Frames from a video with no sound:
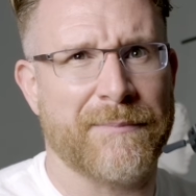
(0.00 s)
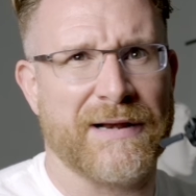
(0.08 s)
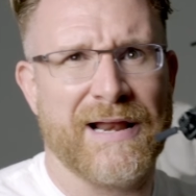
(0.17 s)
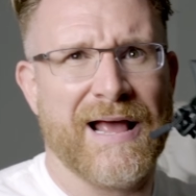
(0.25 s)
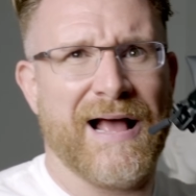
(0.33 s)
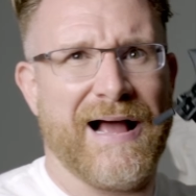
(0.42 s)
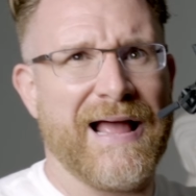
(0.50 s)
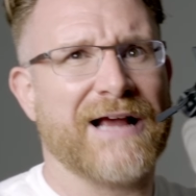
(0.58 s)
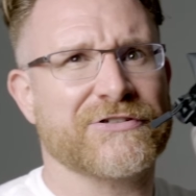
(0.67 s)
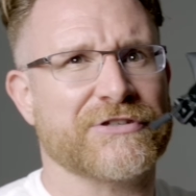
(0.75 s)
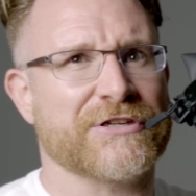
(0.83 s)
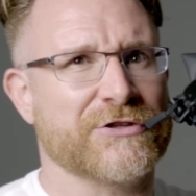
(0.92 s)
But I
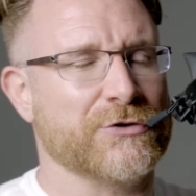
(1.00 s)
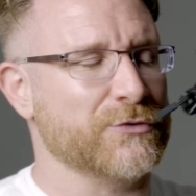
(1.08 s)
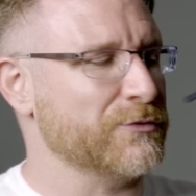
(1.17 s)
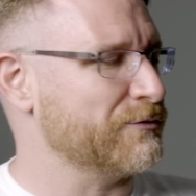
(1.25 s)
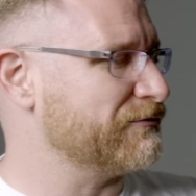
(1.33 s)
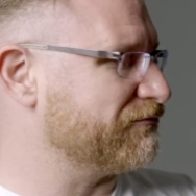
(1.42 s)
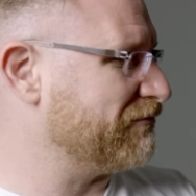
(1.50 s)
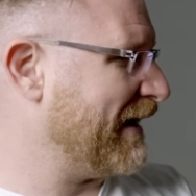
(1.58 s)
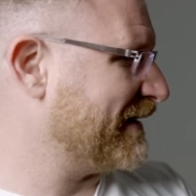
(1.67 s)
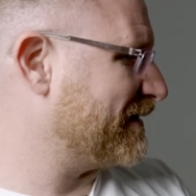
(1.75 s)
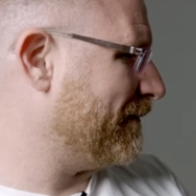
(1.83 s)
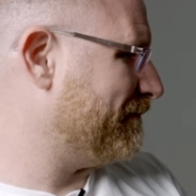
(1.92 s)
actually do
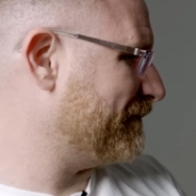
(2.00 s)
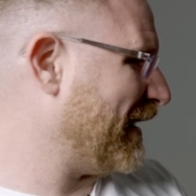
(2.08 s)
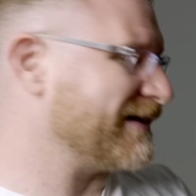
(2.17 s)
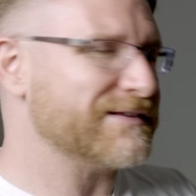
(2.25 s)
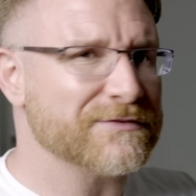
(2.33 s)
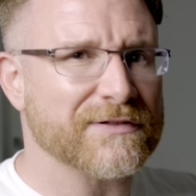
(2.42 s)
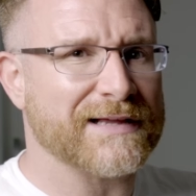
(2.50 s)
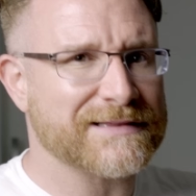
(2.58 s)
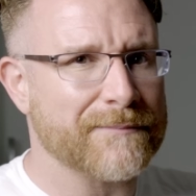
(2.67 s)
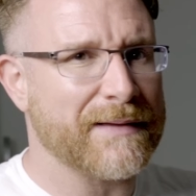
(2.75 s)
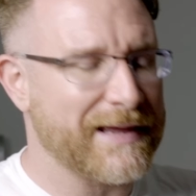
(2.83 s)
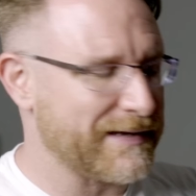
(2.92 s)
like the
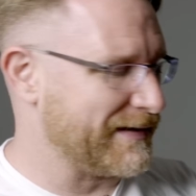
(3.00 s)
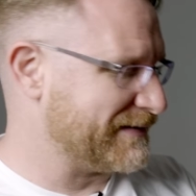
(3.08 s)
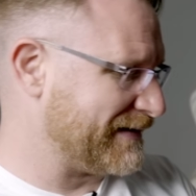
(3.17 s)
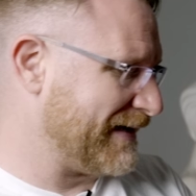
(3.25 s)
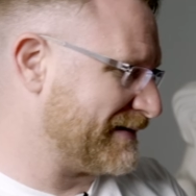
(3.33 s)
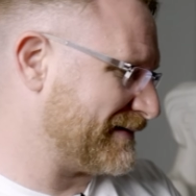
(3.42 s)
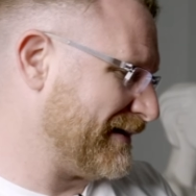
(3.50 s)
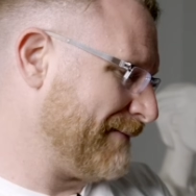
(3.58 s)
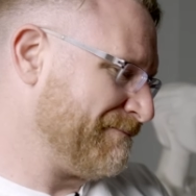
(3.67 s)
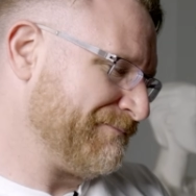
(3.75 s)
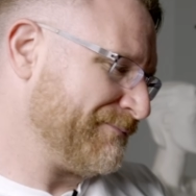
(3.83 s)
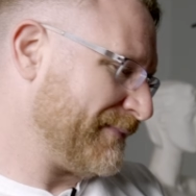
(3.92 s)
bag. It's
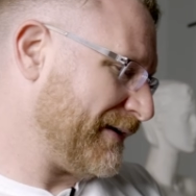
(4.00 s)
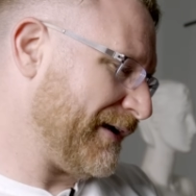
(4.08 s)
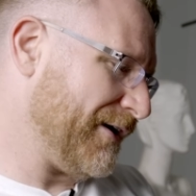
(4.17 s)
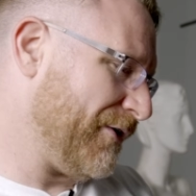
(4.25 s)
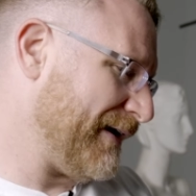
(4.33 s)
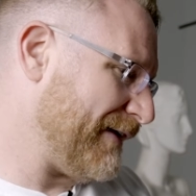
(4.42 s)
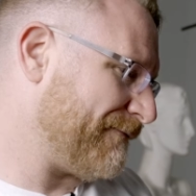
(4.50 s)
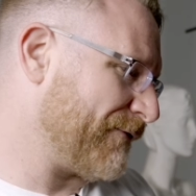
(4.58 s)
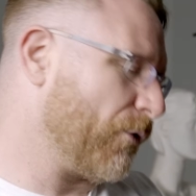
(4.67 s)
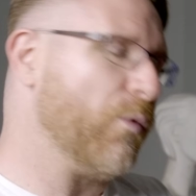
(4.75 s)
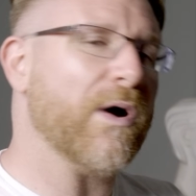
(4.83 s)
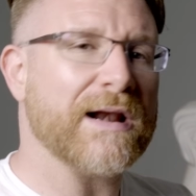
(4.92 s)
you know,
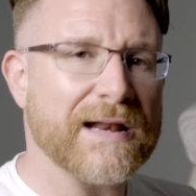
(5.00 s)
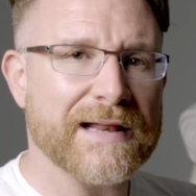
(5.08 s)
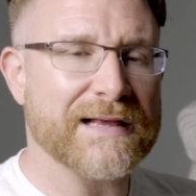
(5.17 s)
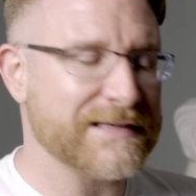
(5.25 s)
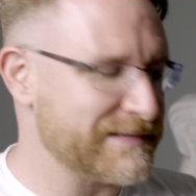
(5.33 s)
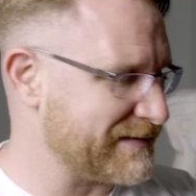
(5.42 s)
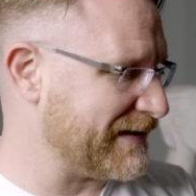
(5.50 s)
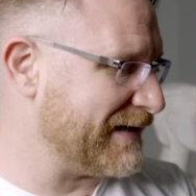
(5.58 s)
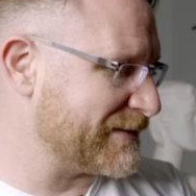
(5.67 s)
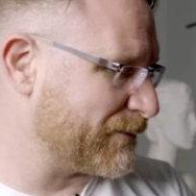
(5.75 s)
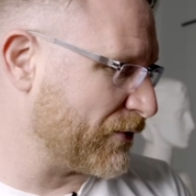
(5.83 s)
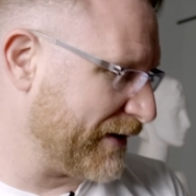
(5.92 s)
for what it is,
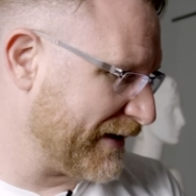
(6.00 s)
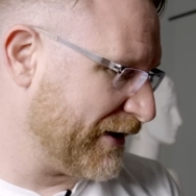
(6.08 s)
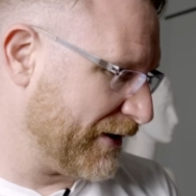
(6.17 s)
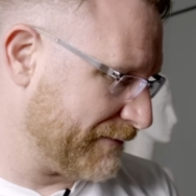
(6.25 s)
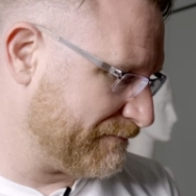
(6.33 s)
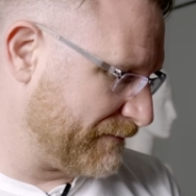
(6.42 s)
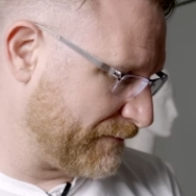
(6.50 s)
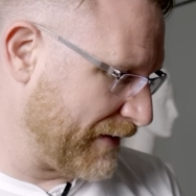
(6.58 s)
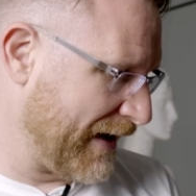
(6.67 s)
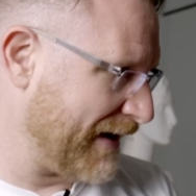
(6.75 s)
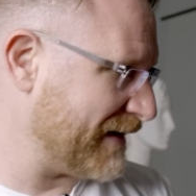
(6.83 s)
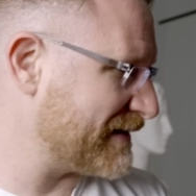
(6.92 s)
it's pretty good.
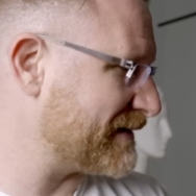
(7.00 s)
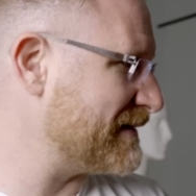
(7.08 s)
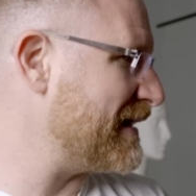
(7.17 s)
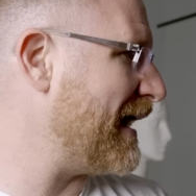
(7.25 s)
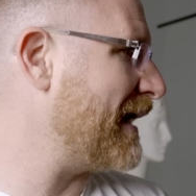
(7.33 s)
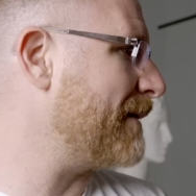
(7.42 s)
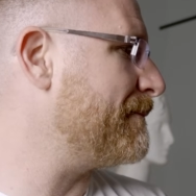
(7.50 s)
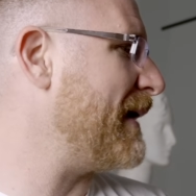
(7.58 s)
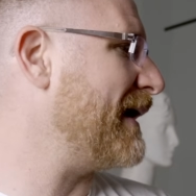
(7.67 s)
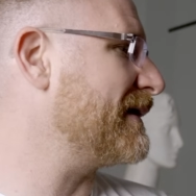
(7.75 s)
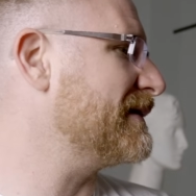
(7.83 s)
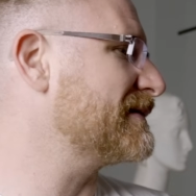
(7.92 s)
And it's not a
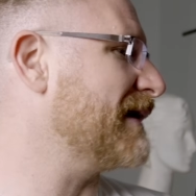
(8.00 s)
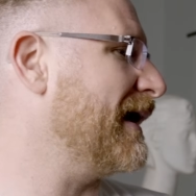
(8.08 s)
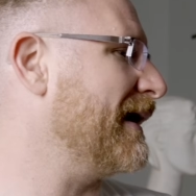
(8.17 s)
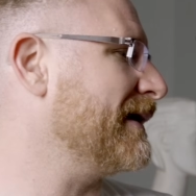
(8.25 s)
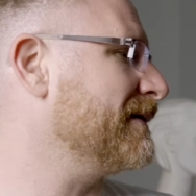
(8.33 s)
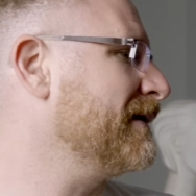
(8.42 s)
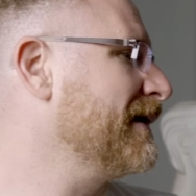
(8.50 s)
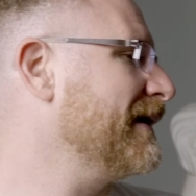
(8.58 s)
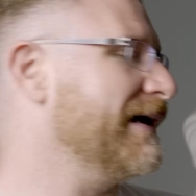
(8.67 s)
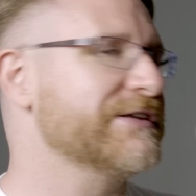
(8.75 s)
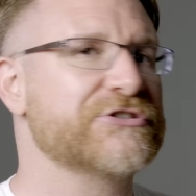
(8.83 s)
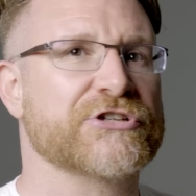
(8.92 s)
bad design.
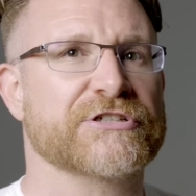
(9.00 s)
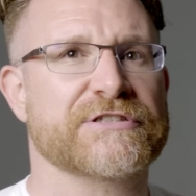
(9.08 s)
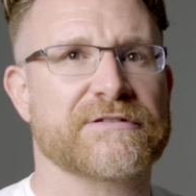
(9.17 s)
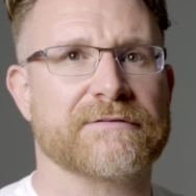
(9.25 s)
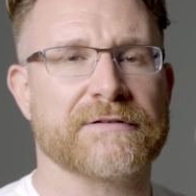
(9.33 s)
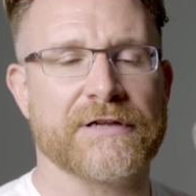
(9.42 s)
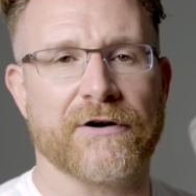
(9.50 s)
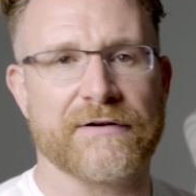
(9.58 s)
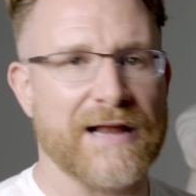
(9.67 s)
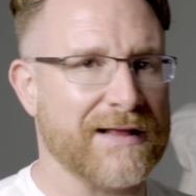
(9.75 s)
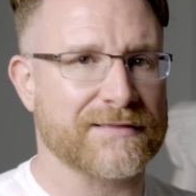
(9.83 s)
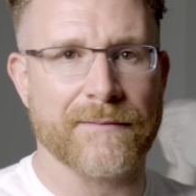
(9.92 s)
It's just, you know,
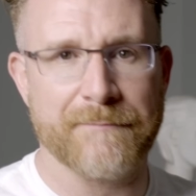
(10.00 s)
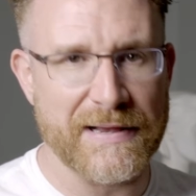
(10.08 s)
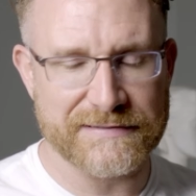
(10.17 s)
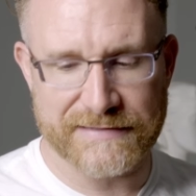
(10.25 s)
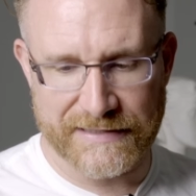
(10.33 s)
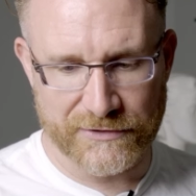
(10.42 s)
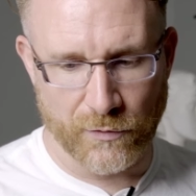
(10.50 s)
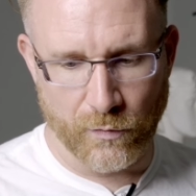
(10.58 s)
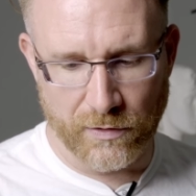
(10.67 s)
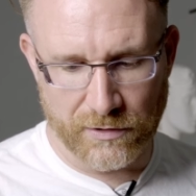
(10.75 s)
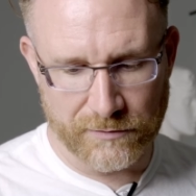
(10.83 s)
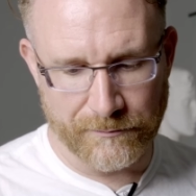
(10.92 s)
not the best thing in the
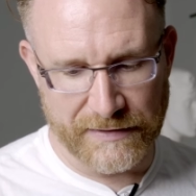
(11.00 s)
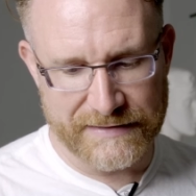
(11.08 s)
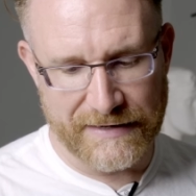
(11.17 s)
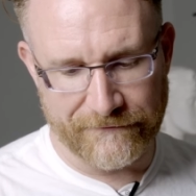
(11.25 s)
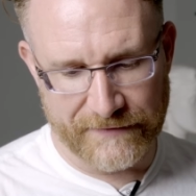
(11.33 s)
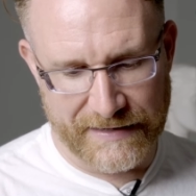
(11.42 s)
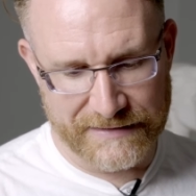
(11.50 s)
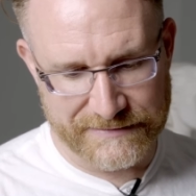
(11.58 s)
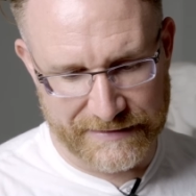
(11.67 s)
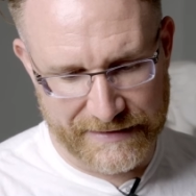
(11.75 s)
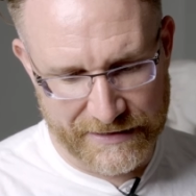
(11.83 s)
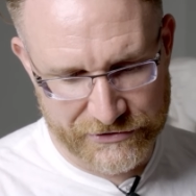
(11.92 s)
world, but it definitely has
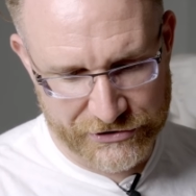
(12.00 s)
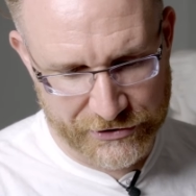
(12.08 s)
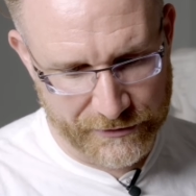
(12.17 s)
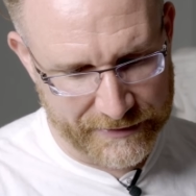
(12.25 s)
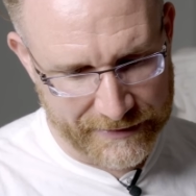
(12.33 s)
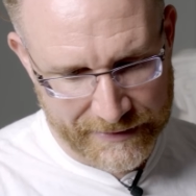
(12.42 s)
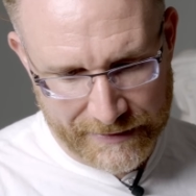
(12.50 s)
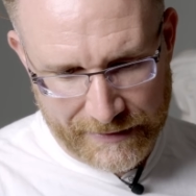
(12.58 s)
a kitsch to it.